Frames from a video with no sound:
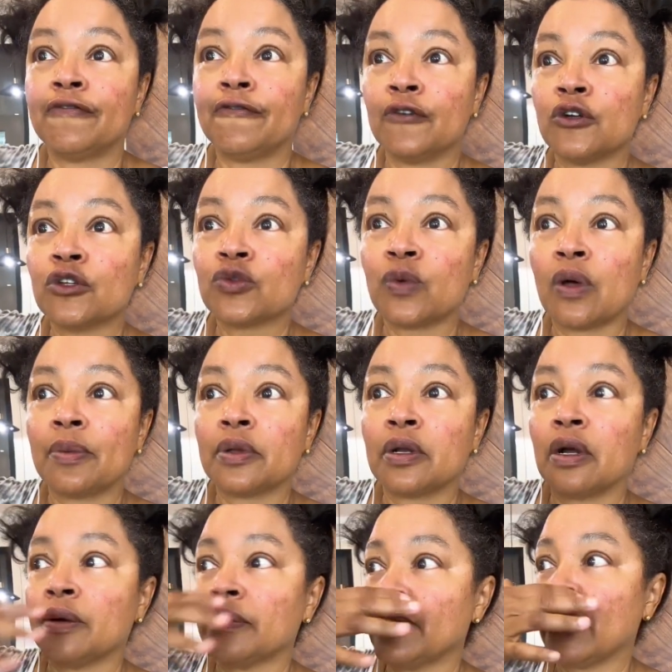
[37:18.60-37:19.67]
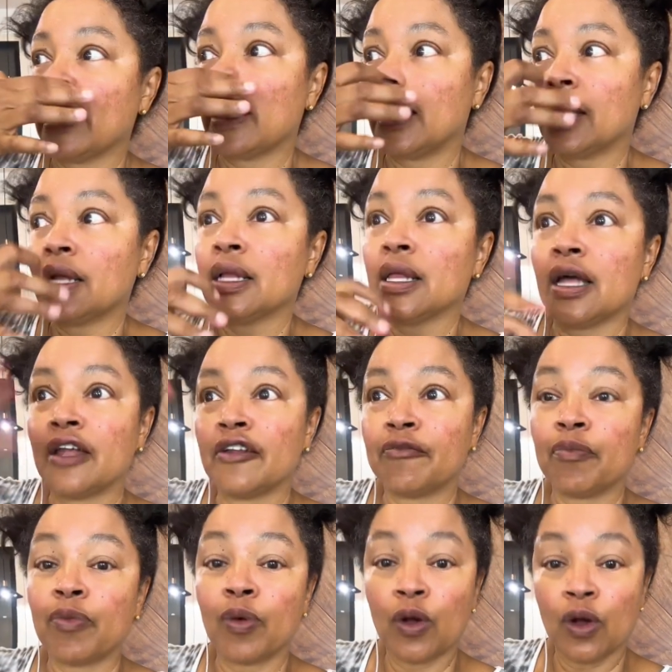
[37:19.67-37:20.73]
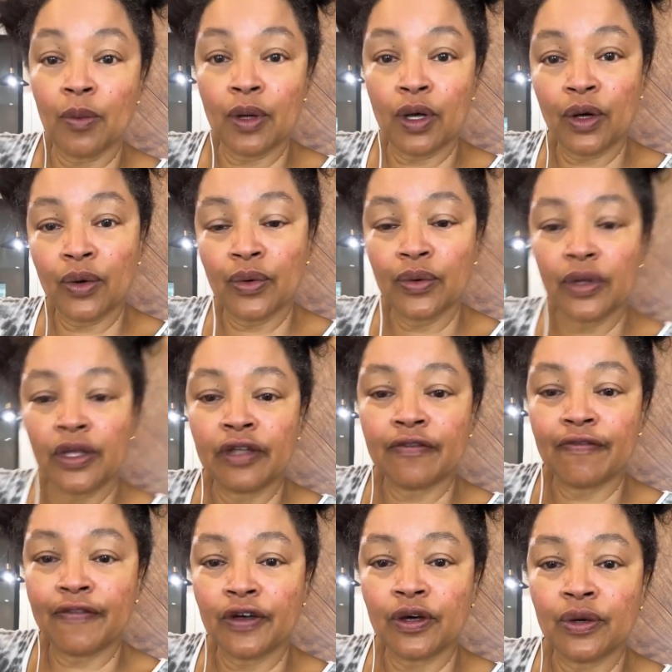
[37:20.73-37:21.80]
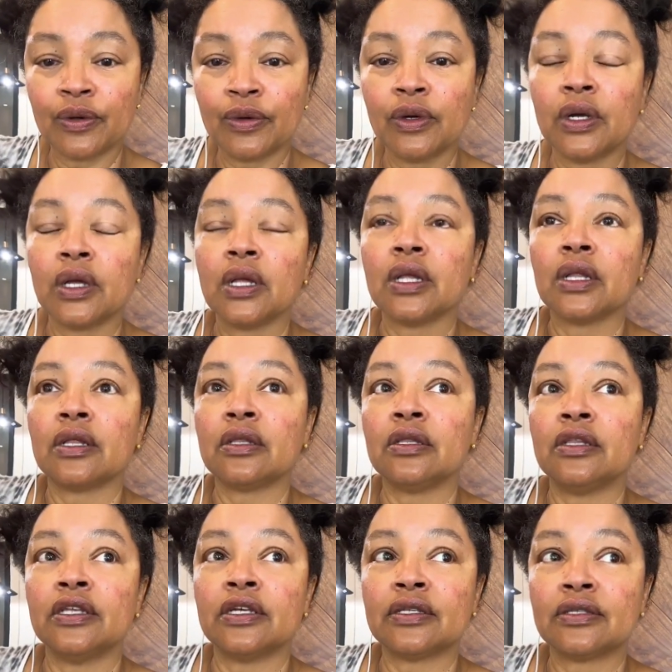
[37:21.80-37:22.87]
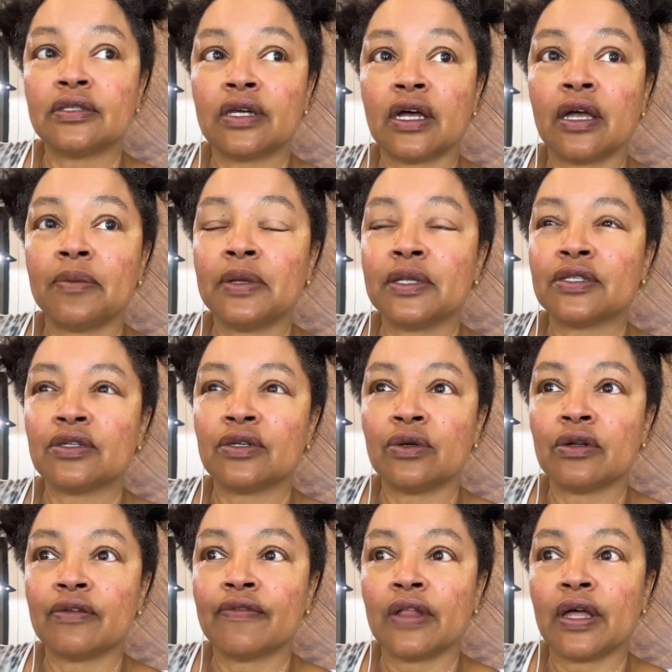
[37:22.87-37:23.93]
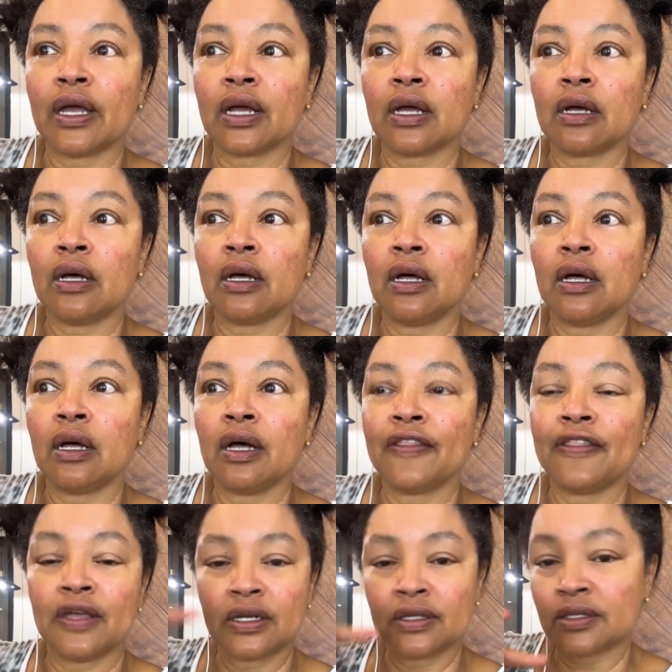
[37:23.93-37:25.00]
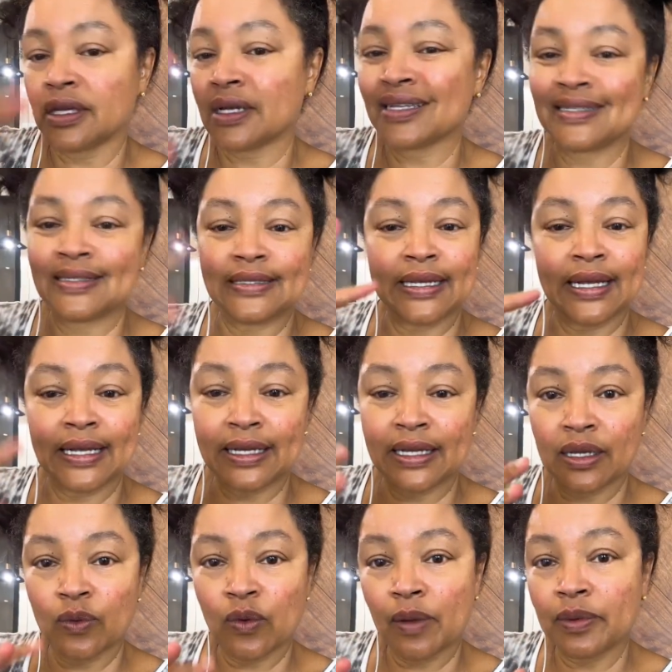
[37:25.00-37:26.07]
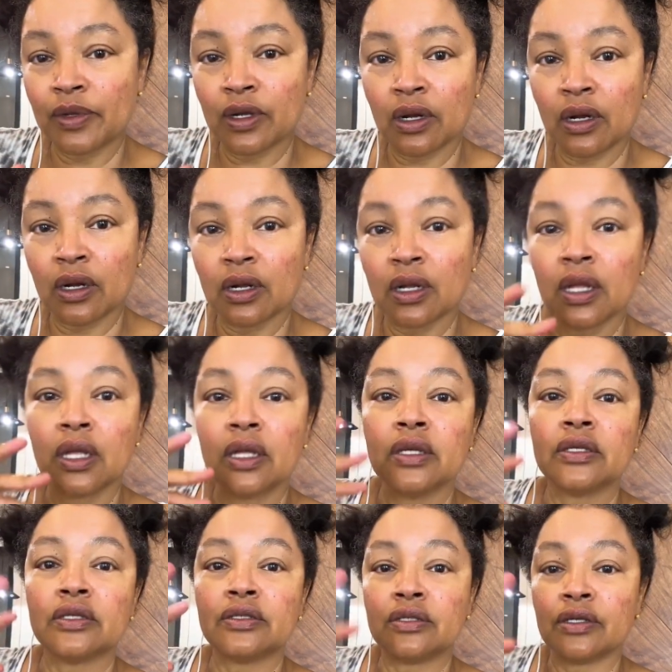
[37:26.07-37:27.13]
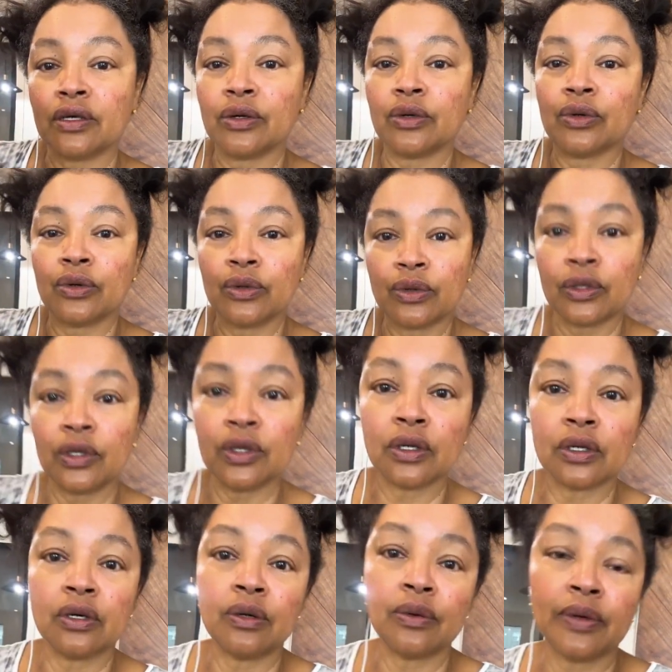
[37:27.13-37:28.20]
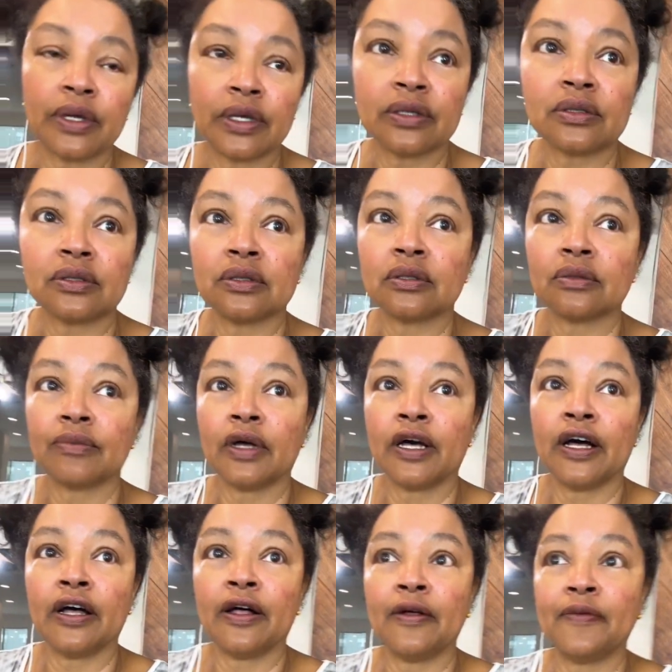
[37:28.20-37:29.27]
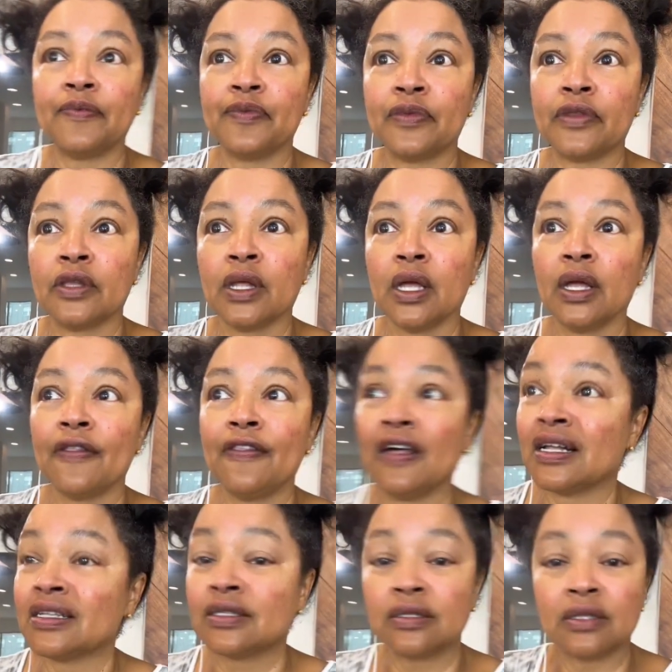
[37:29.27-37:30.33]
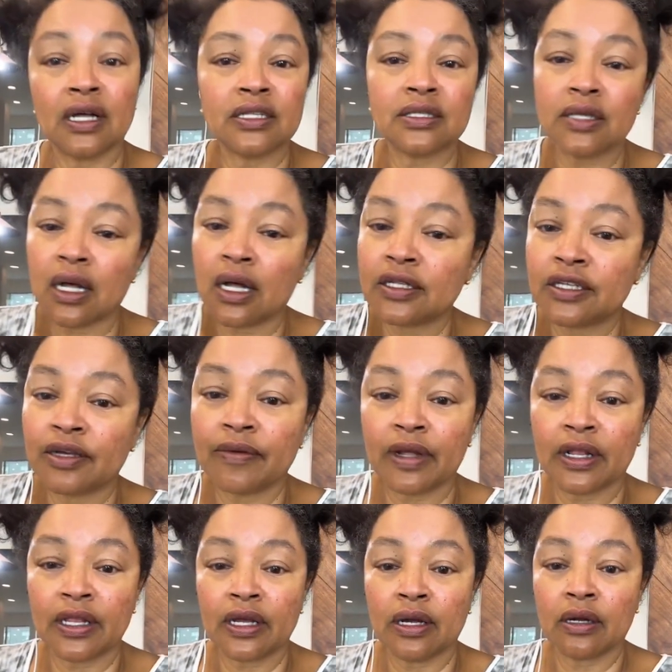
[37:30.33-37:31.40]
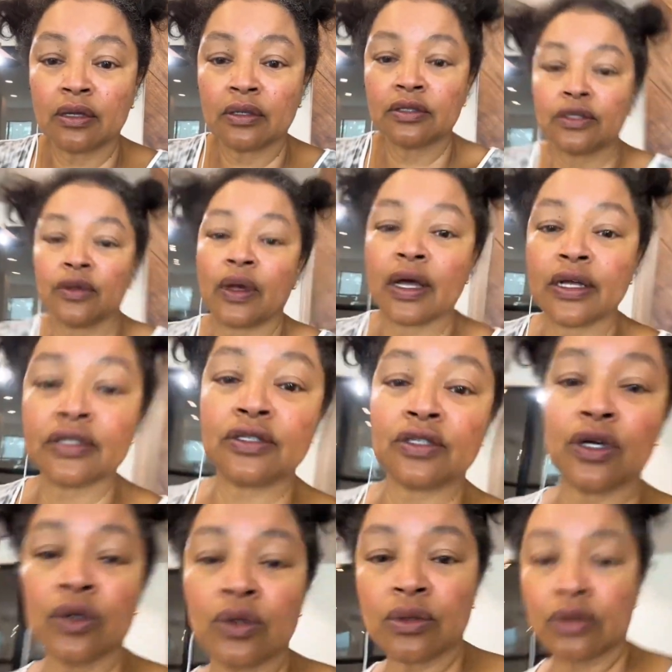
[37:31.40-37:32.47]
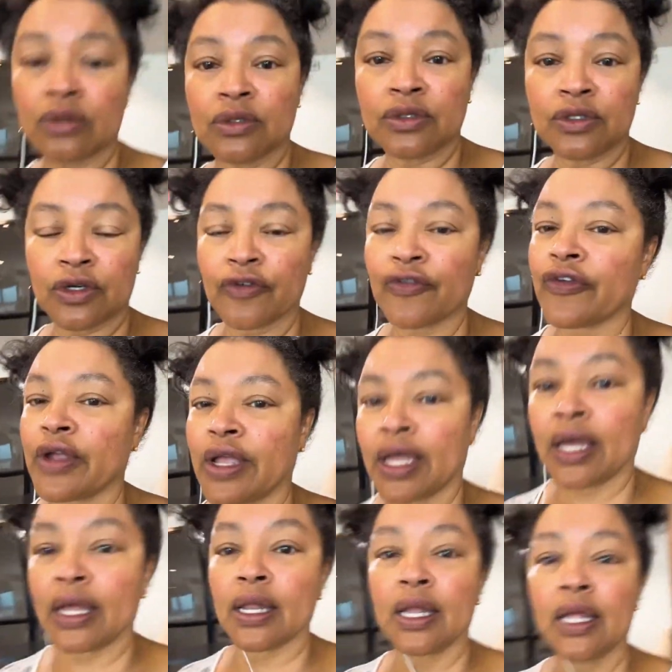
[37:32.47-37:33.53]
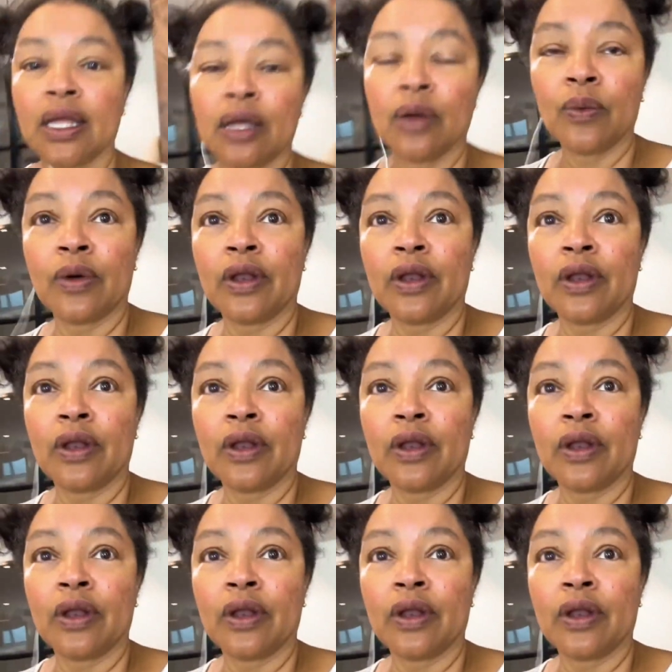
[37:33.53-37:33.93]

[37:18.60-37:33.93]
the first webinar we had a lot of promo info. This time it's sort of like, I think it's like a standing webinar. So you can always, that's content right there. So guys, don't forget,